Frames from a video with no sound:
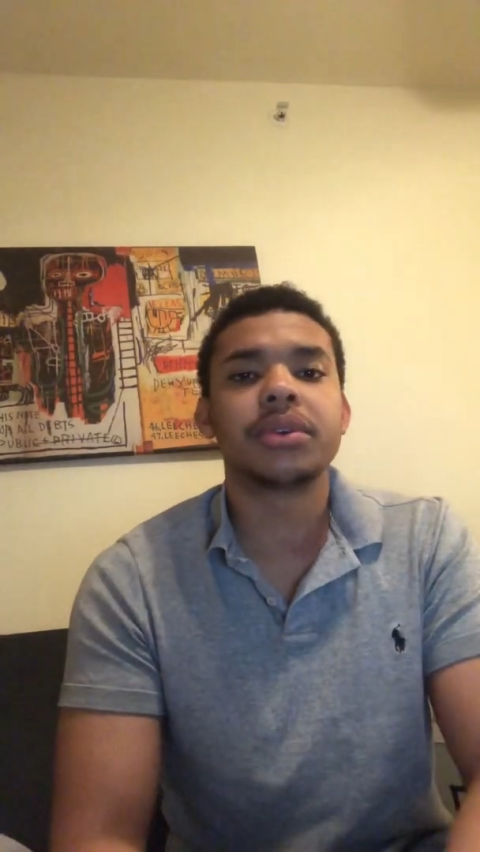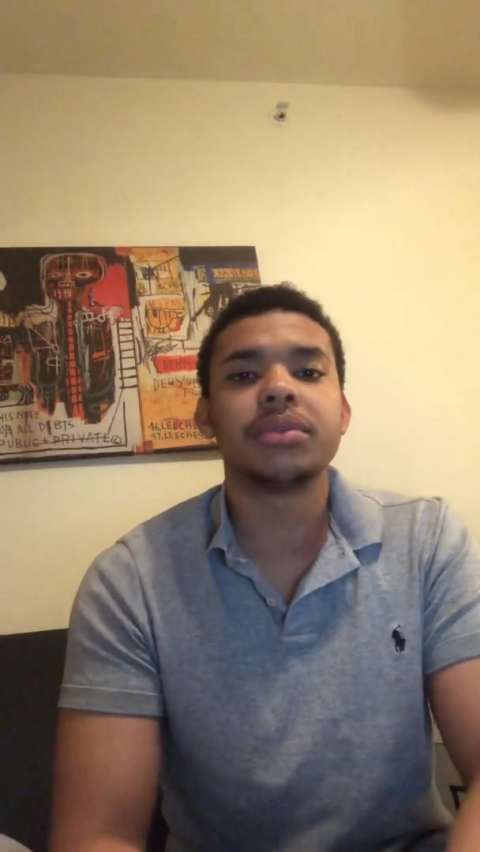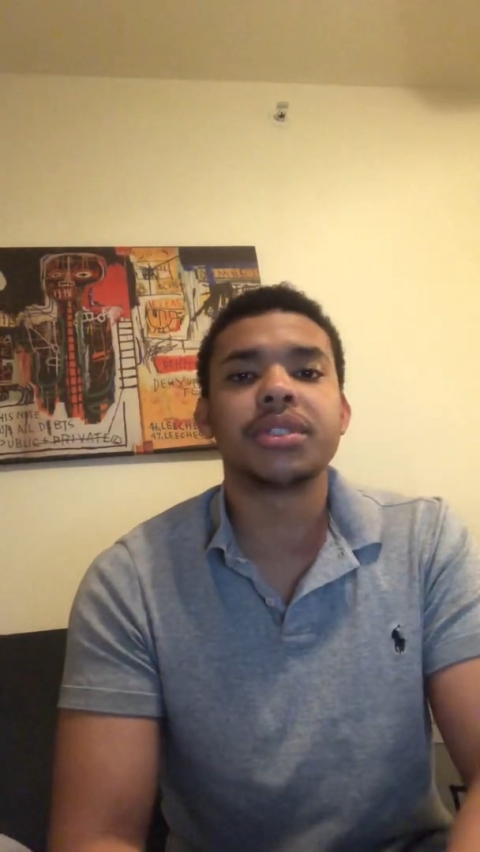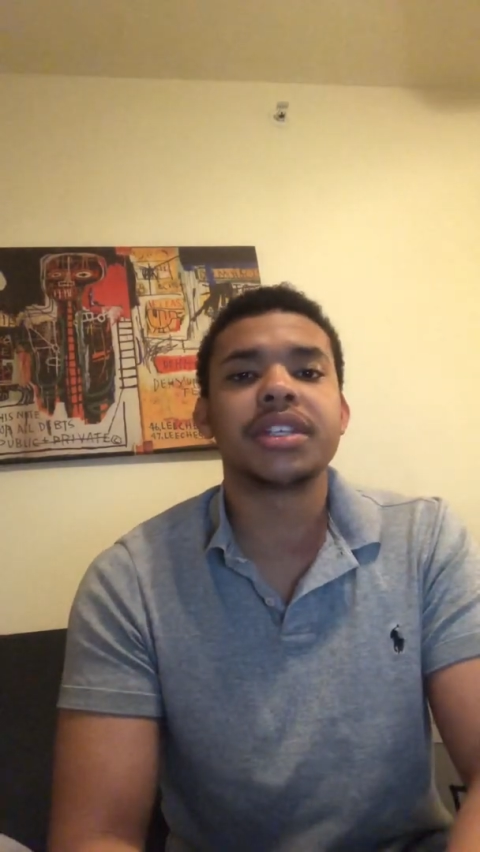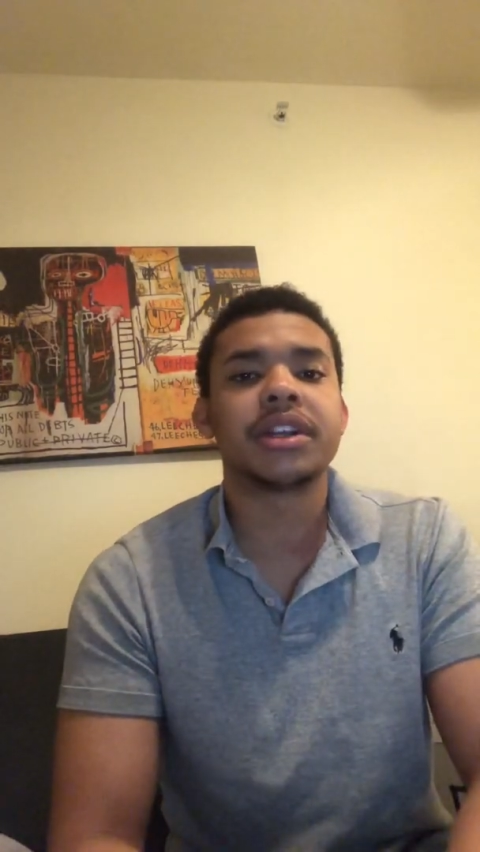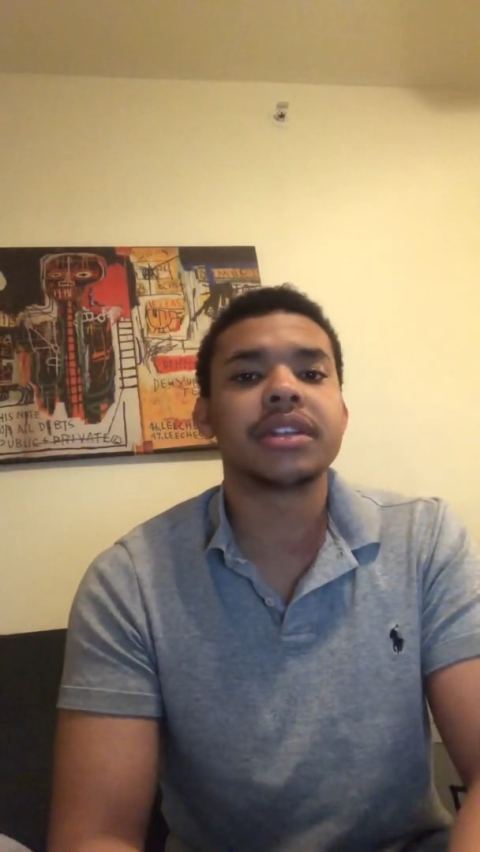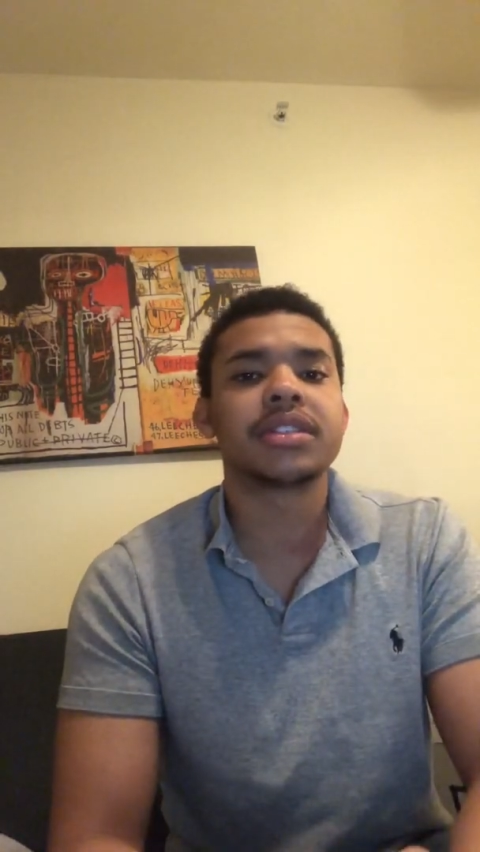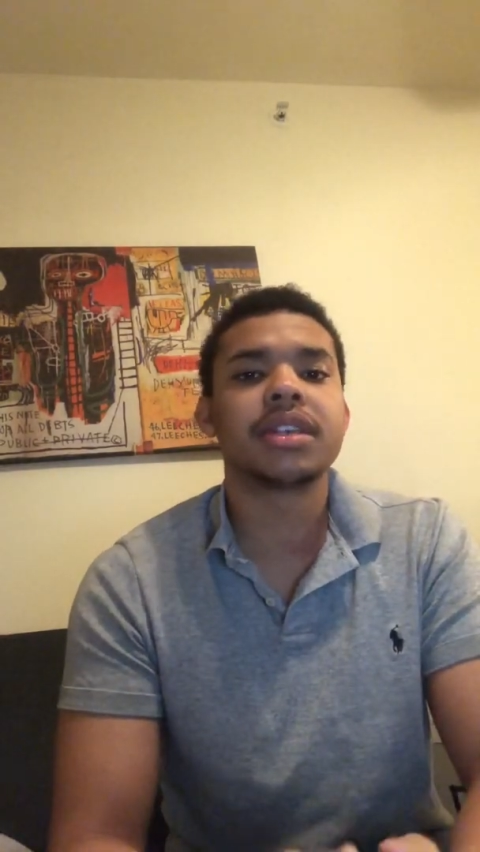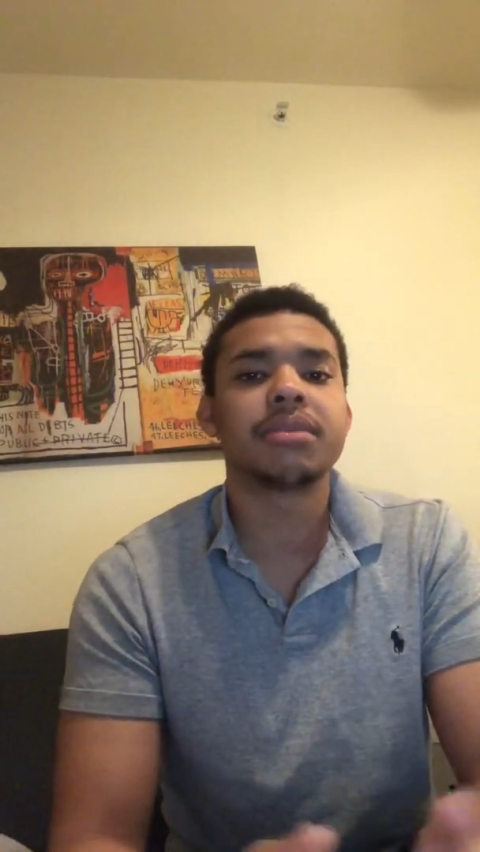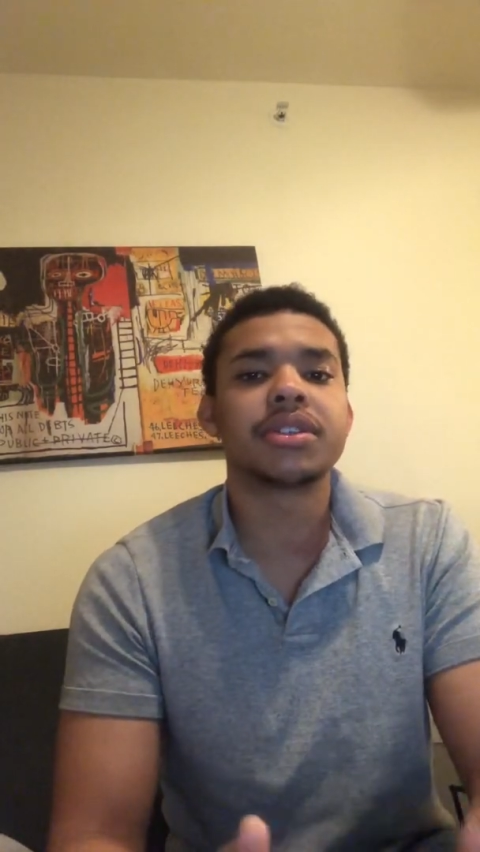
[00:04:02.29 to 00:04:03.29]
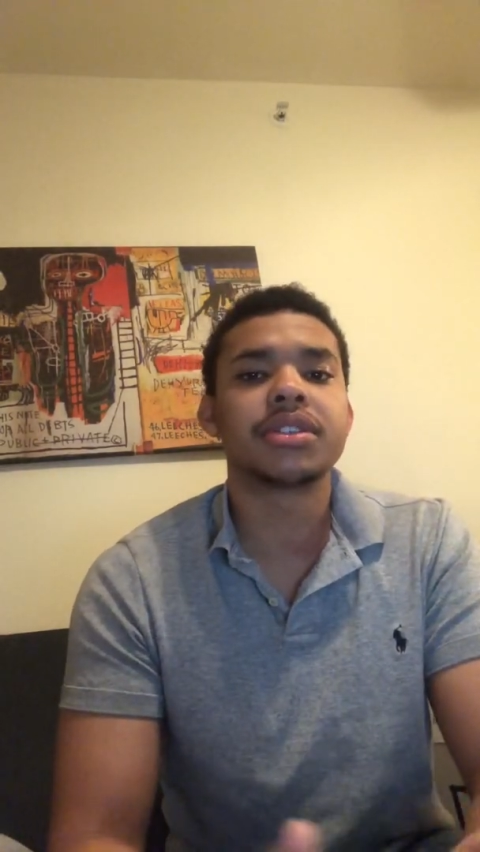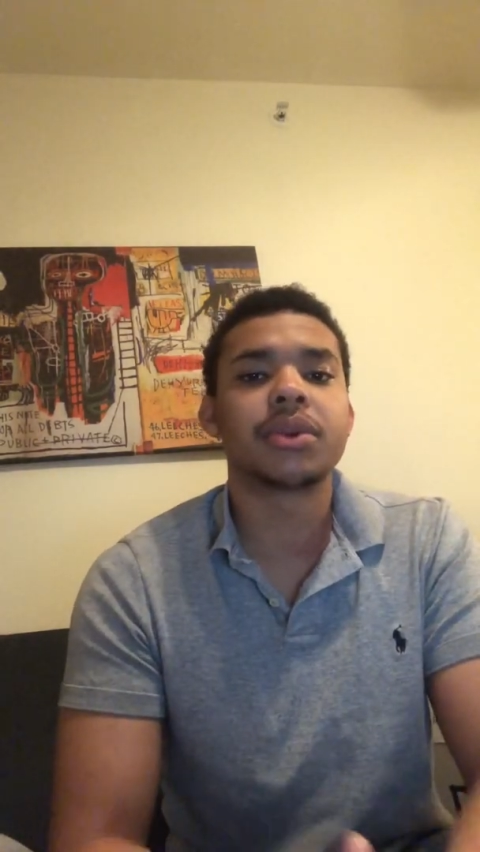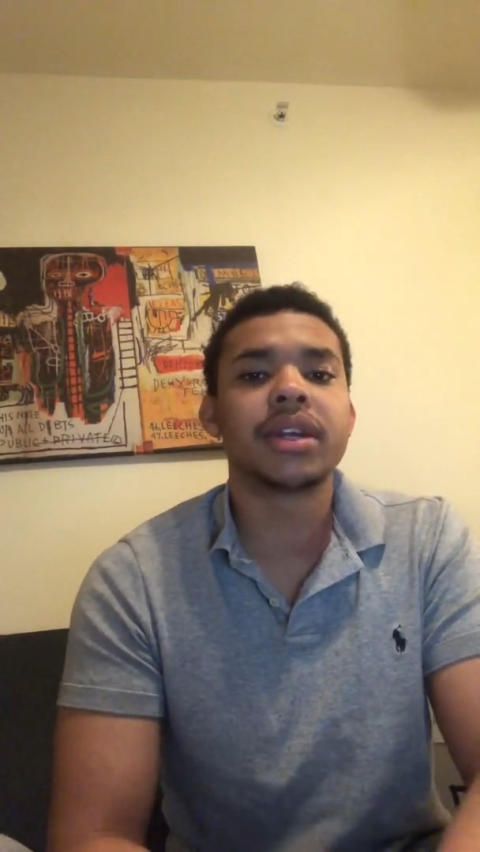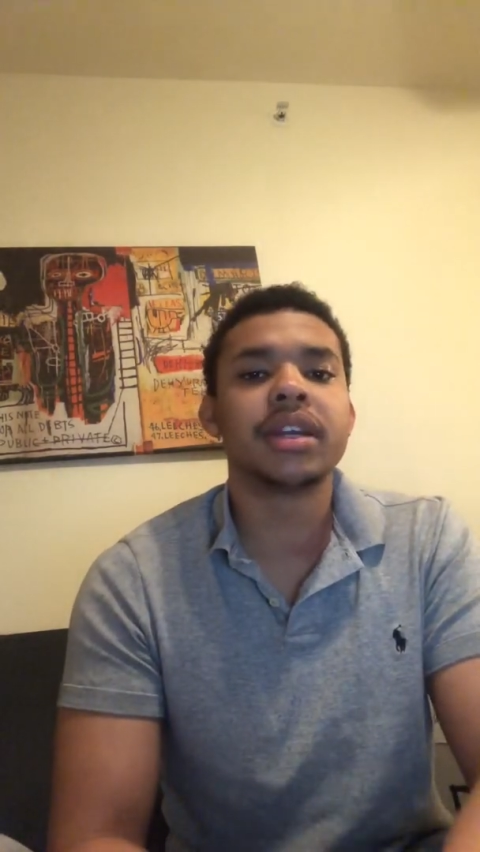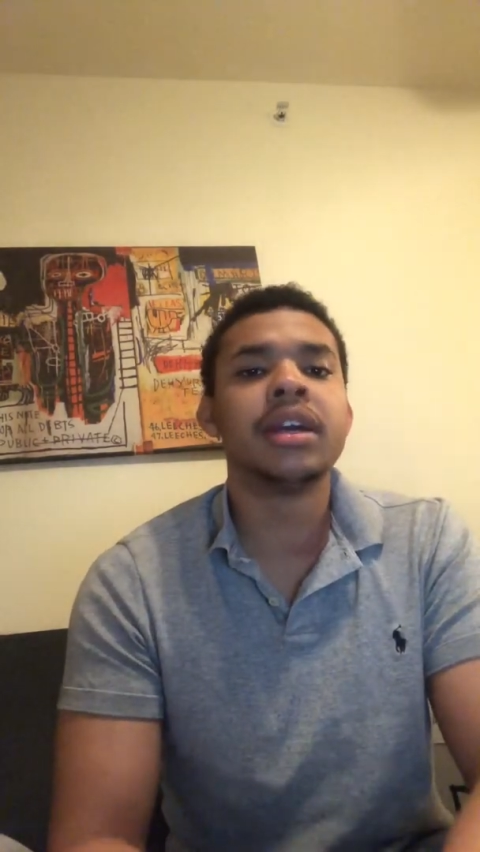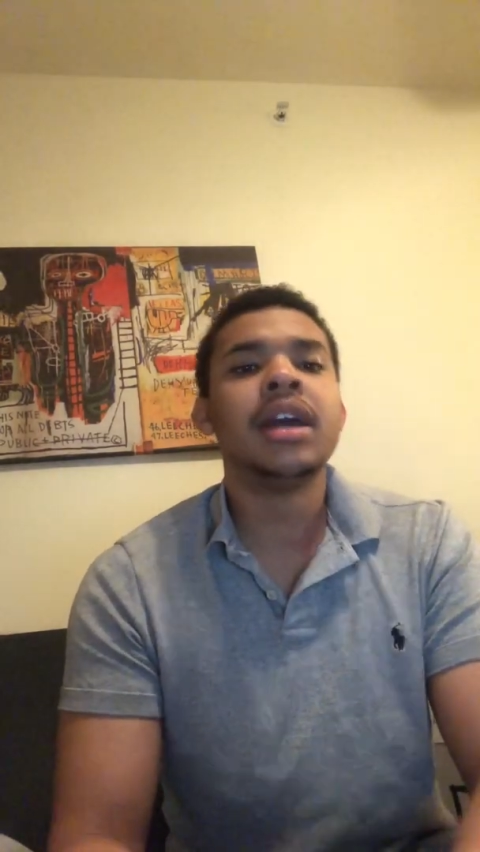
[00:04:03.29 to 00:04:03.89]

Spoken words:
who shared a similar story